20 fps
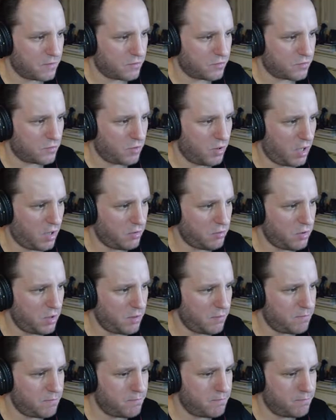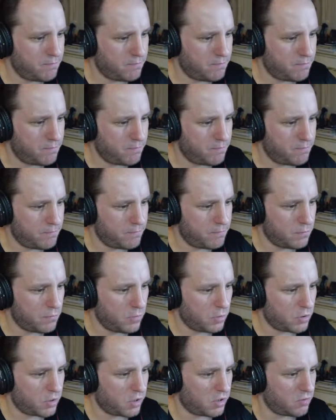So how do I...
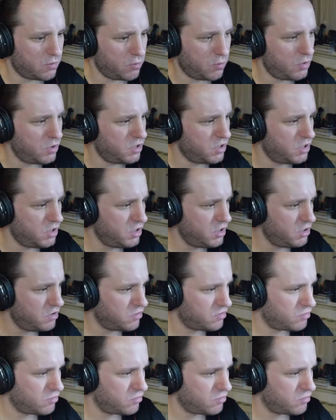Okay, we need...